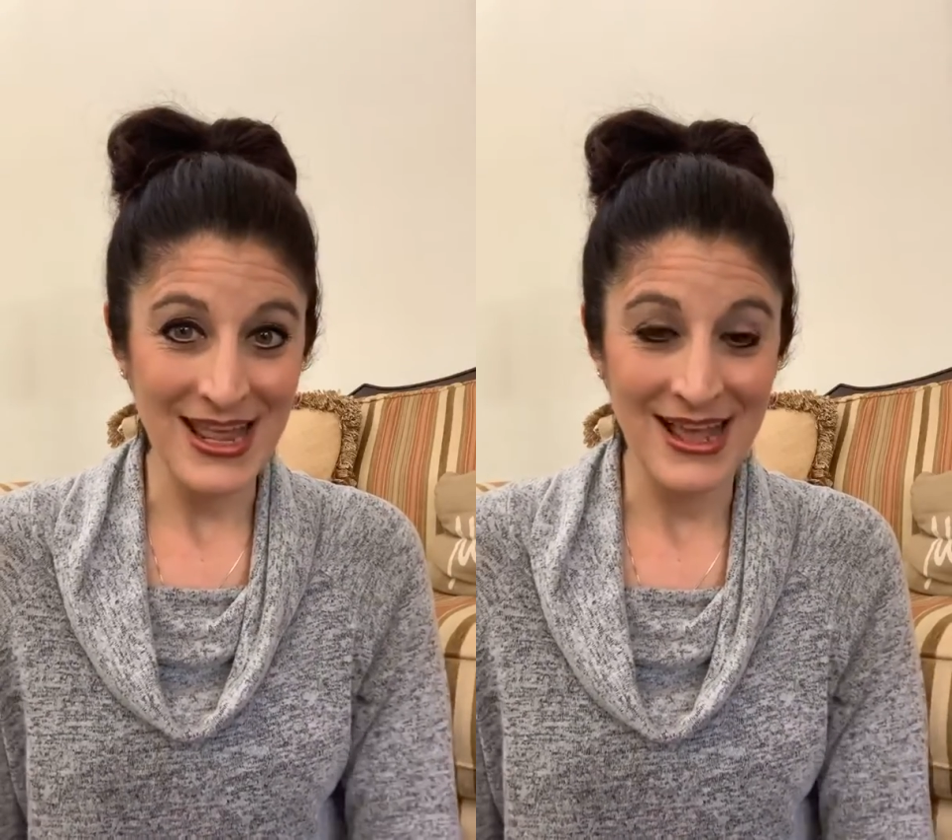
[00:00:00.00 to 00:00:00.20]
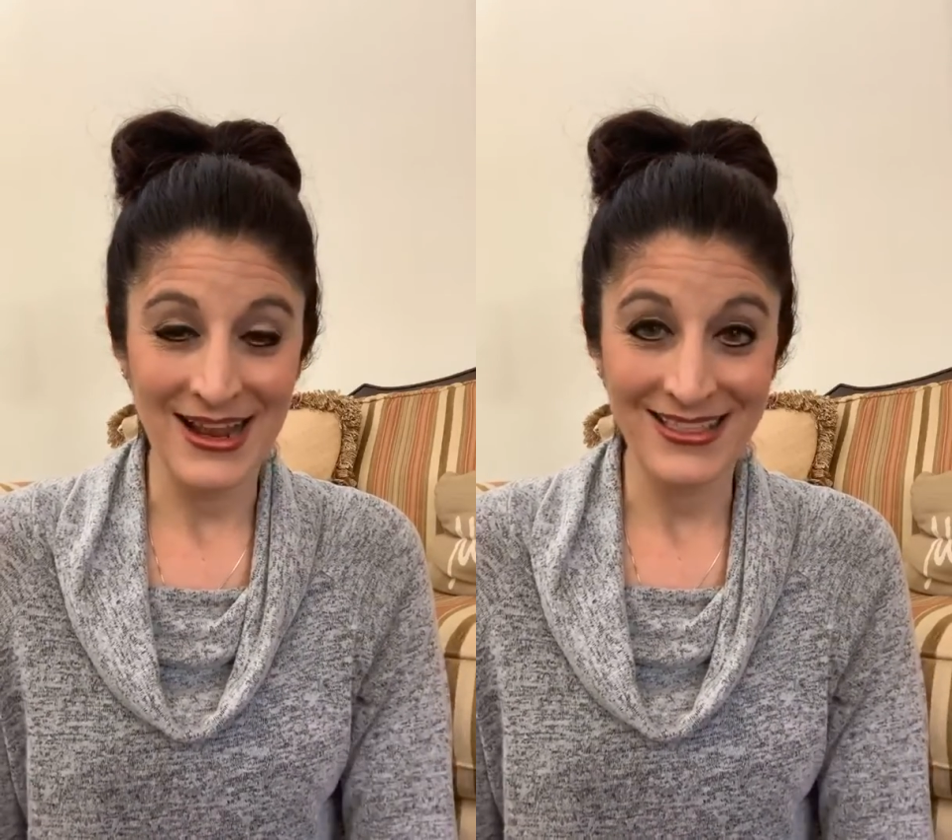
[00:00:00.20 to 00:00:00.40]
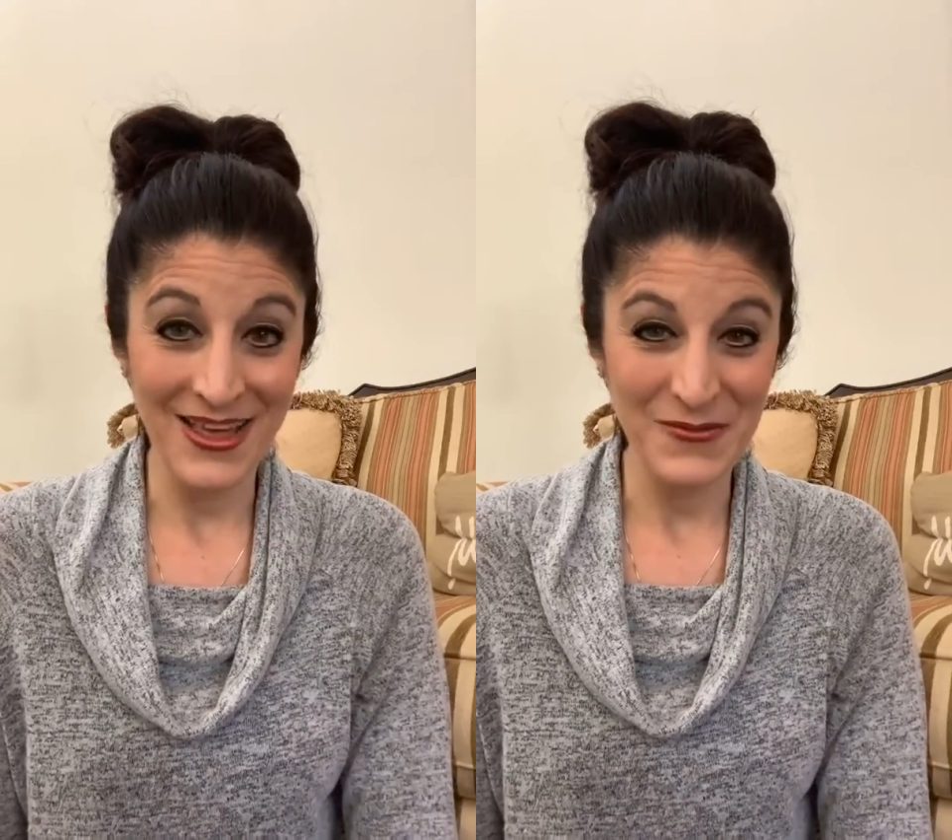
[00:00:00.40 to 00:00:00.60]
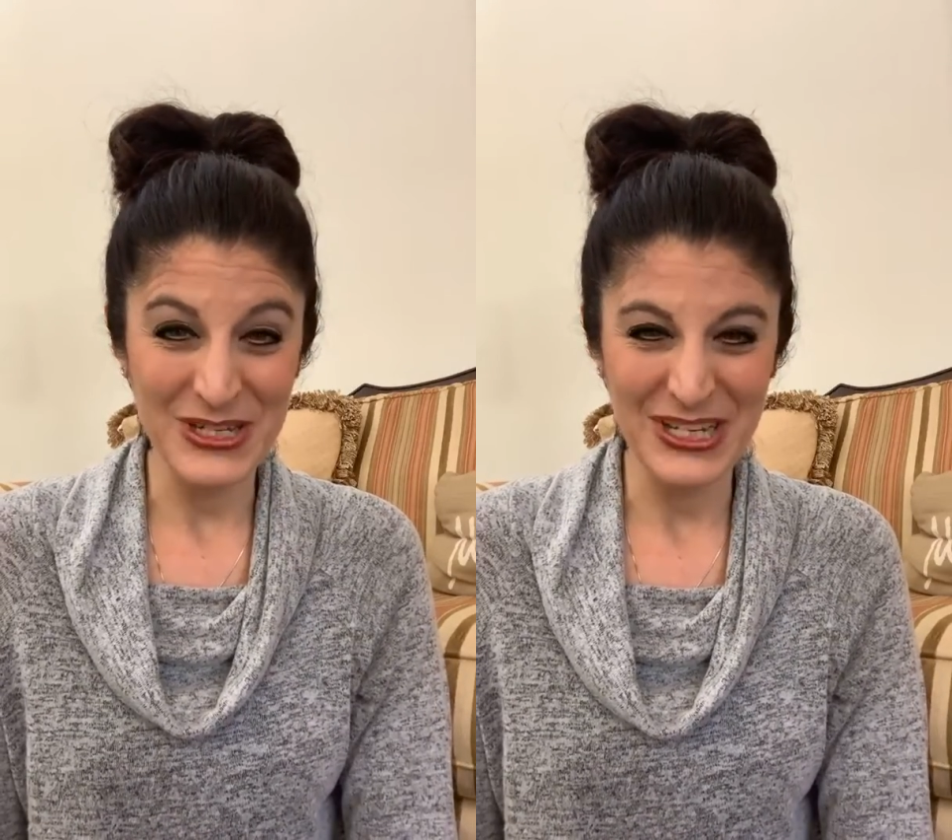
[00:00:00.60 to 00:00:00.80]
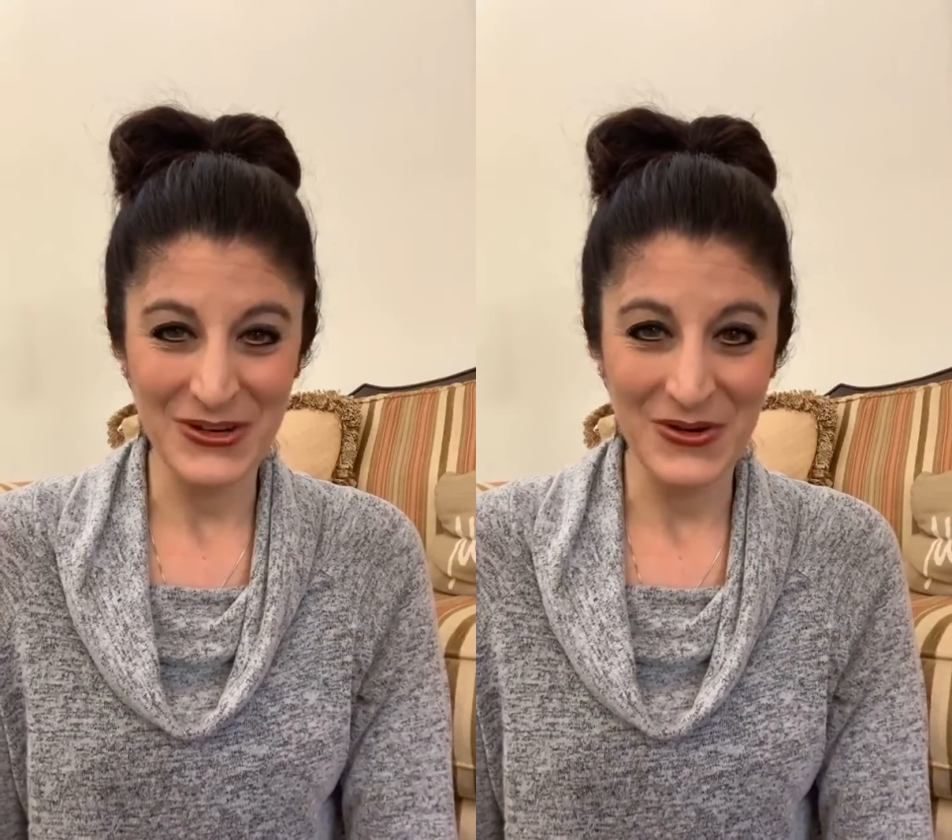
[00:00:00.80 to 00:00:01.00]
And I'd love to
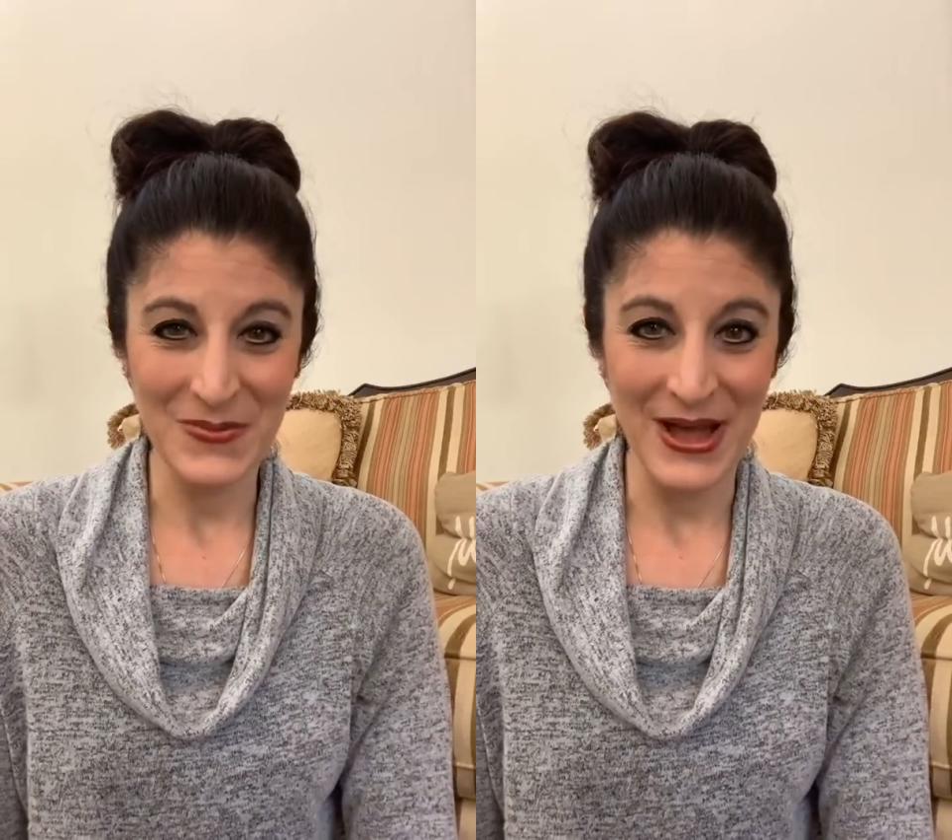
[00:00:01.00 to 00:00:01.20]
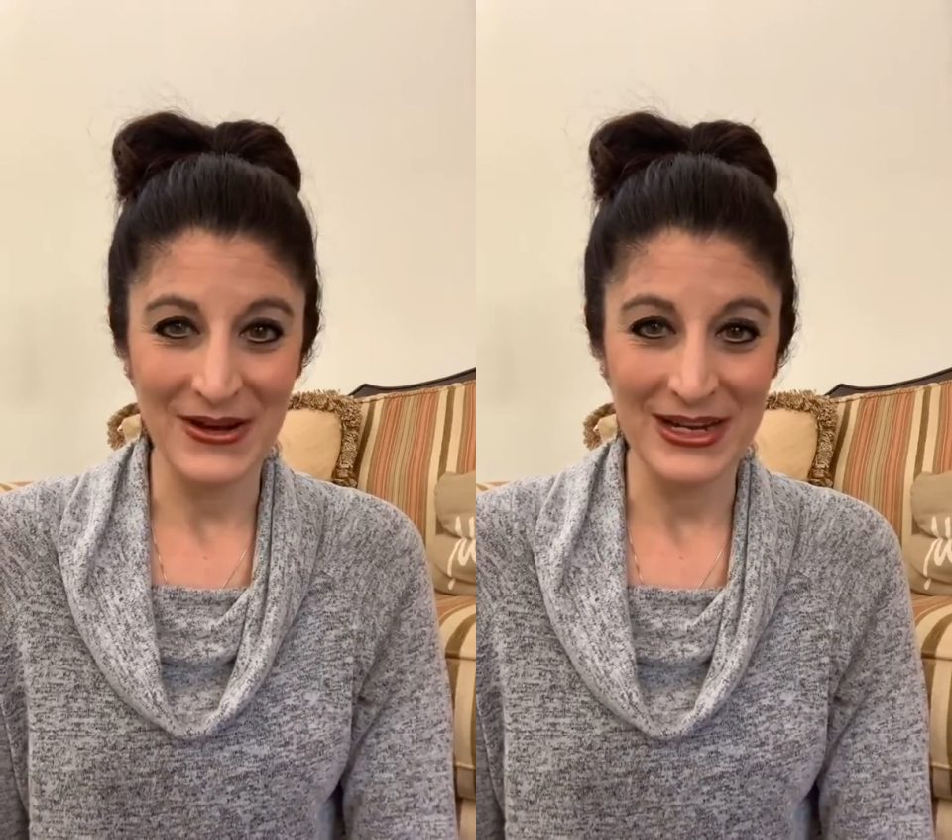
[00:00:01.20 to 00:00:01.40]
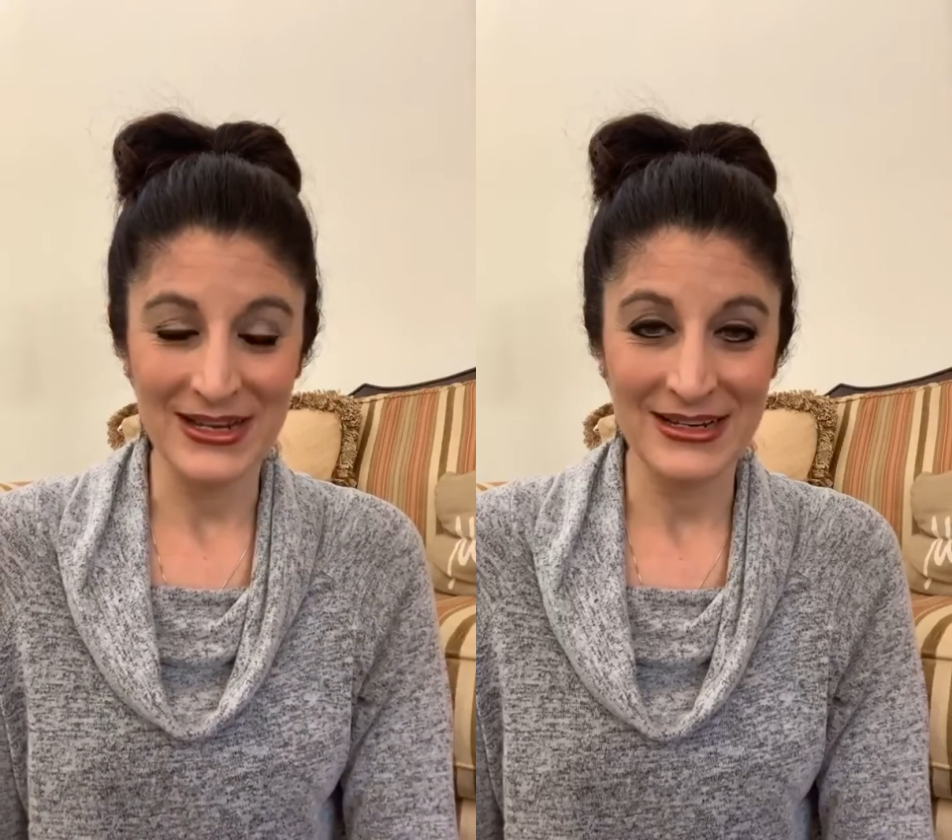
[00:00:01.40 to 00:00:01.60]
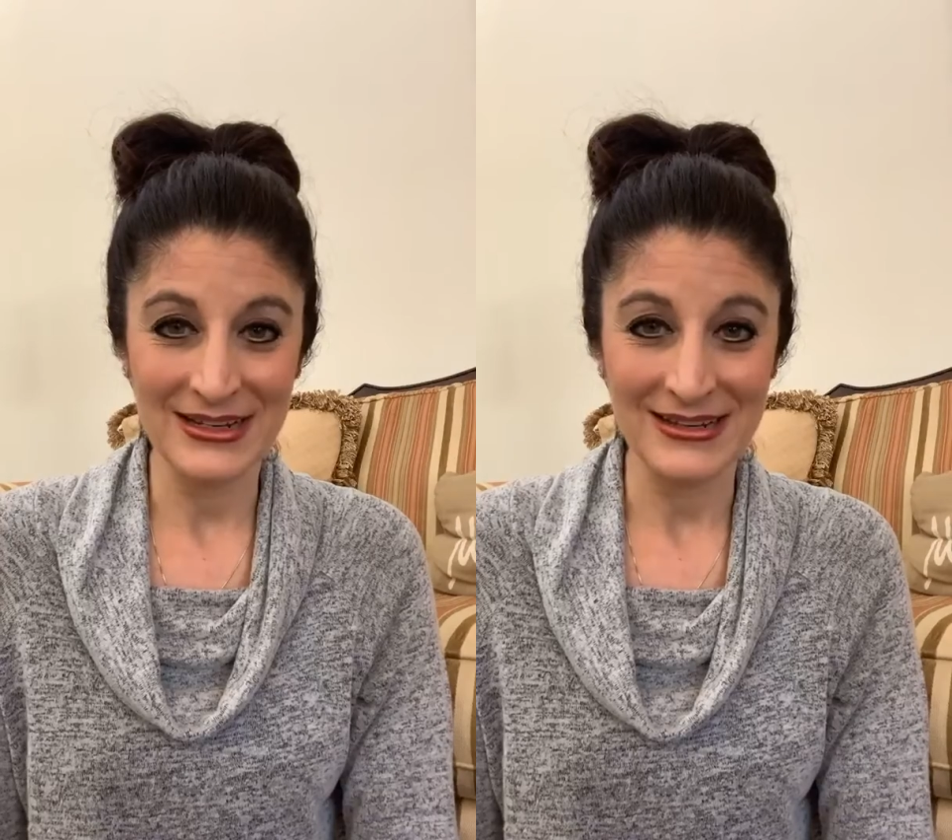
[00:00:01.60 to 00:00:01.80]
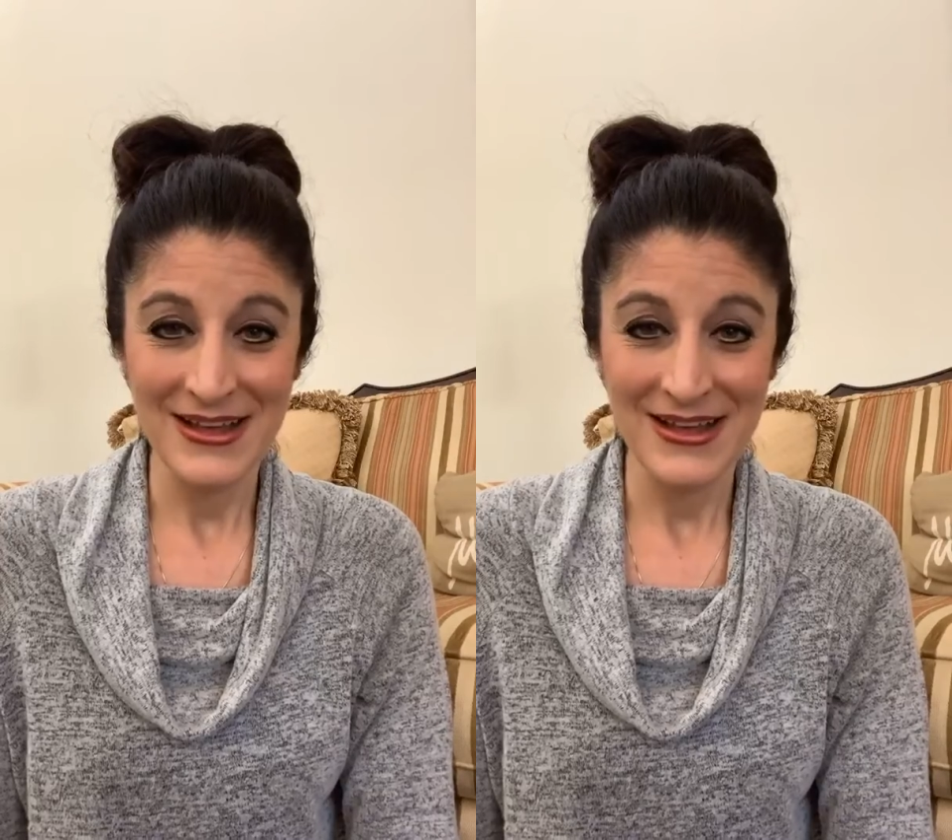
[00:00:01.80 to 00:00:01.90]
hear about it, and